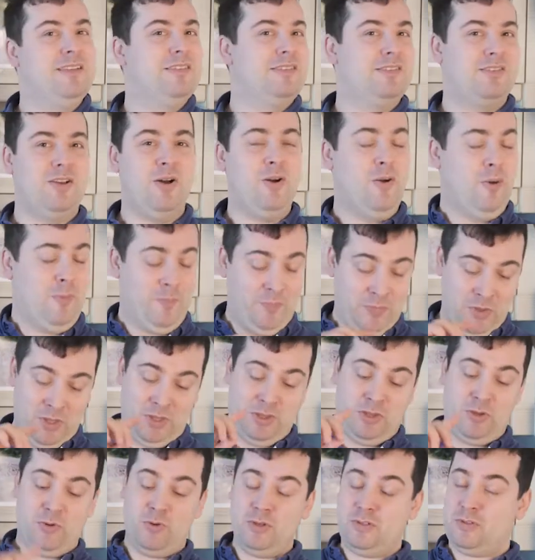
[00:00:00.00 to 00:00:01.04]
So
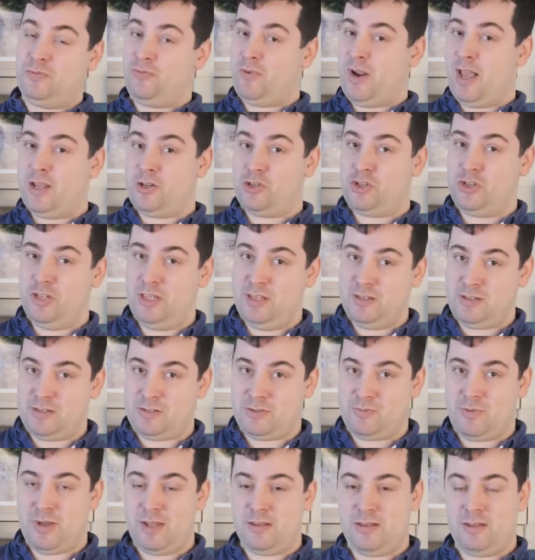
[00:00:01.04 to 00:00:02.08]
use fresh
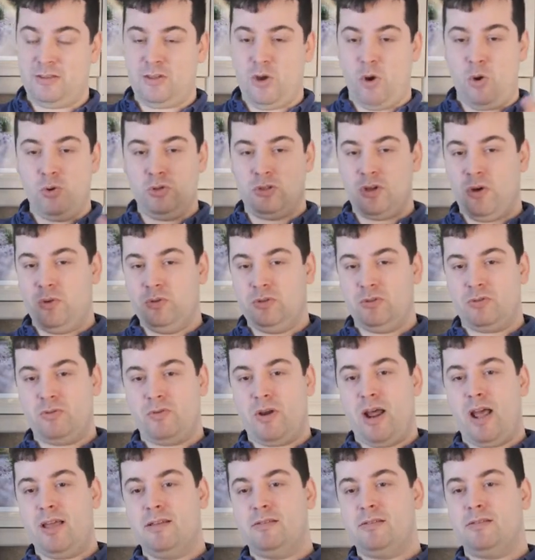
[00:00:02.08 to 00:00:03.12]
yeast when the dough don't
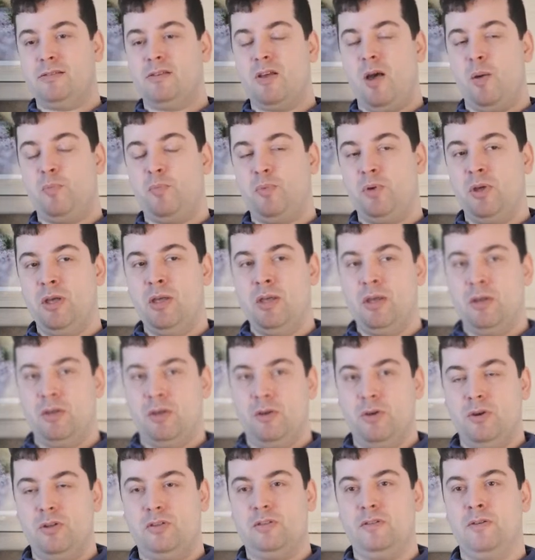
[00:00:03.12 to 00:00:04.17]
rises up
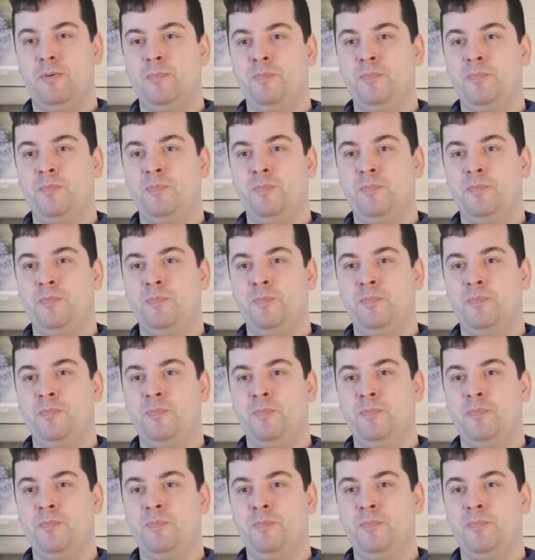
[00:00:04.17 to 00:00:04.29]
good.